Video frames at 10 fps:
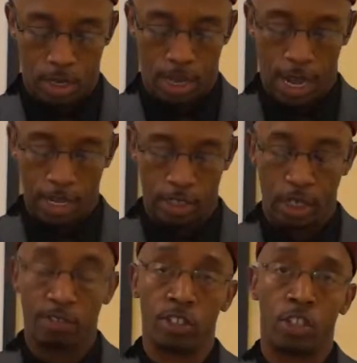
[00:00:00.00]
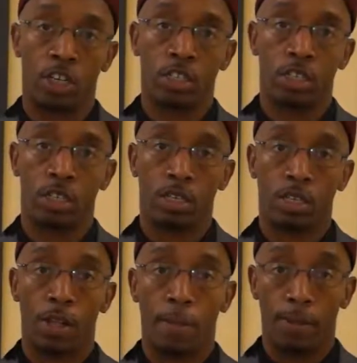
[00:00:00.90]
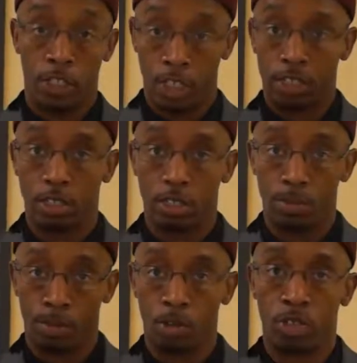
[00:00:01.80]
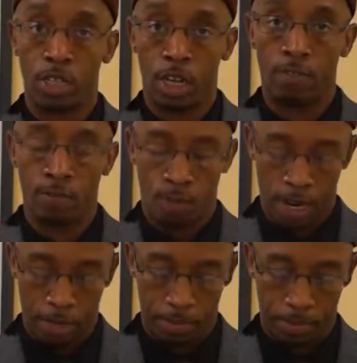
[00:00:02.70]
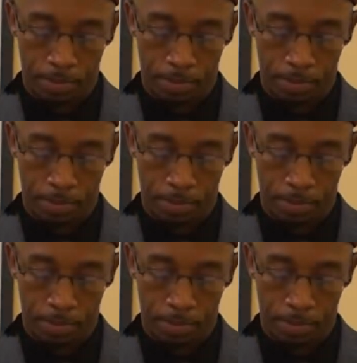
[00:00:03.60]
The higher self is justice, mercy, love, and right.